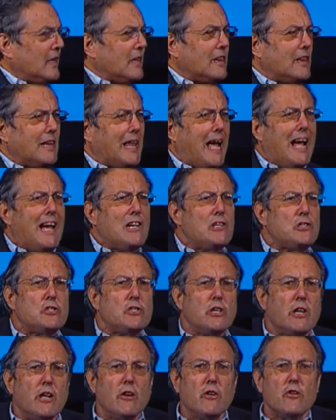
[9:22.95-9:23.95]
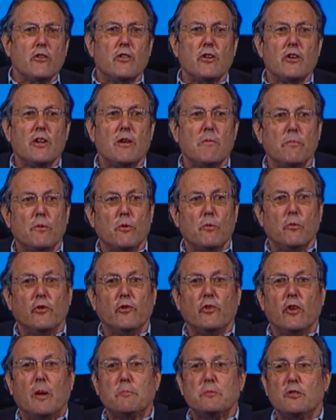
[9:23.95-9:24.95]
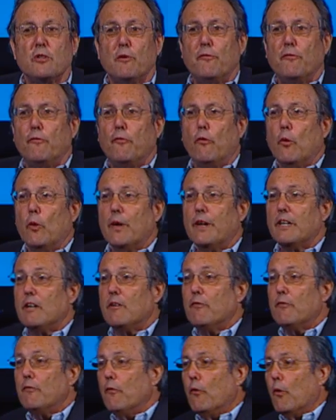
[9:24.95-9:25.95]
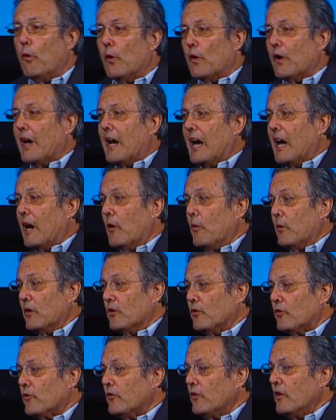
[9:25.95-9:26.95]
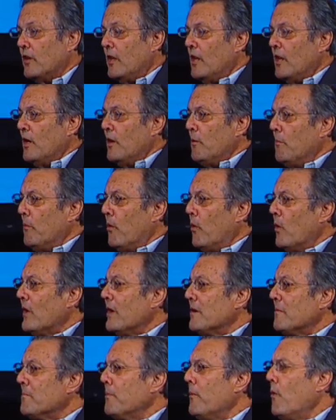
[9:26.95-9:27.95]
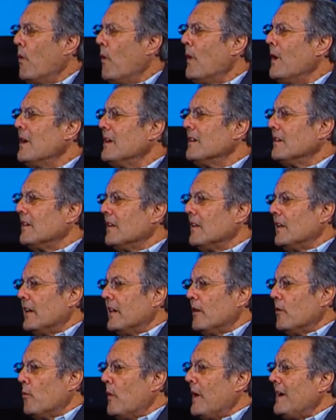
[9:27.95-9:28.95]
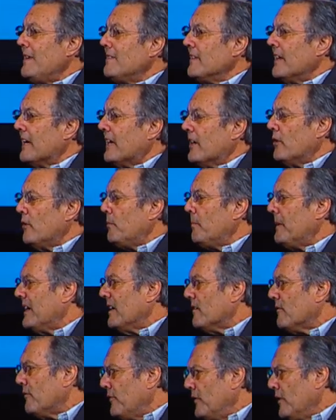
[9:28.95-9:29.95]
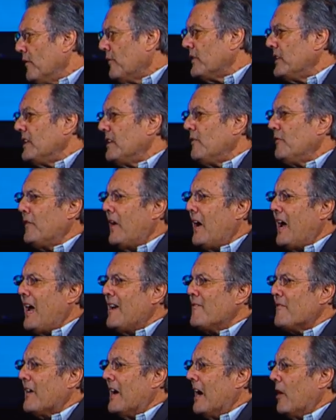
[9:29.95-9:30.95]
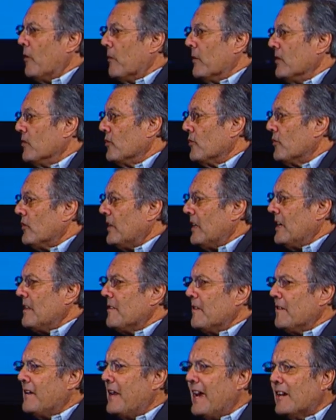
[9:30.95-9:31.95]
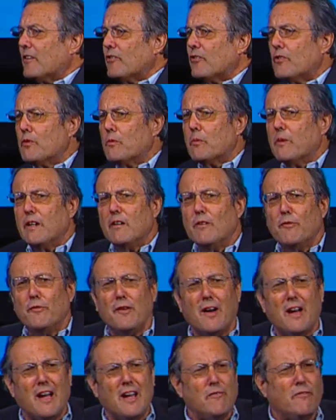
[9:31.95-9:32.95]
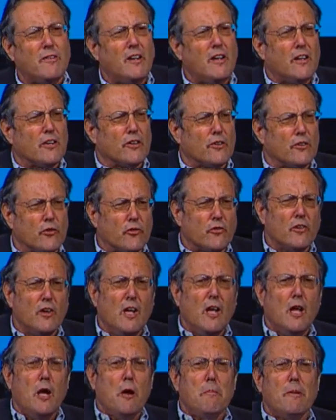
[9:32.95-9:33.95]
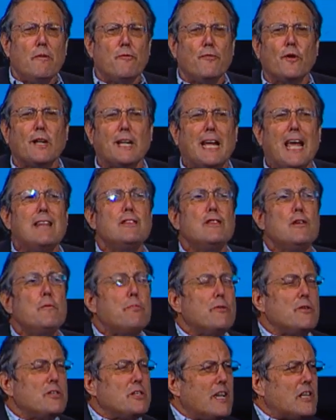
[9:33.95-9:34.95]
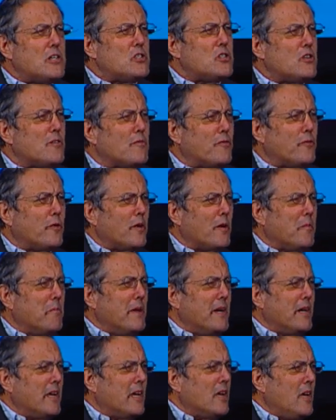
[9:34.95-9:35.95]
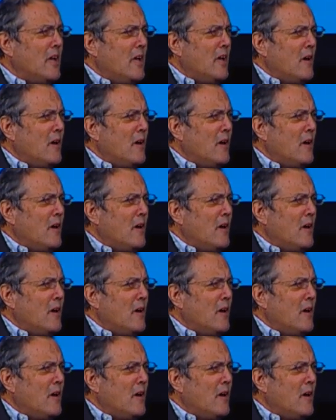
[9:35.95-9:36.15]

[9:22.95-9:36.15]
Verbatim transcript: Last year, the number was up to 44 hours. More importantly, we think it'll be at 55 hours in the next three to five years. But forget the prediction for a minute.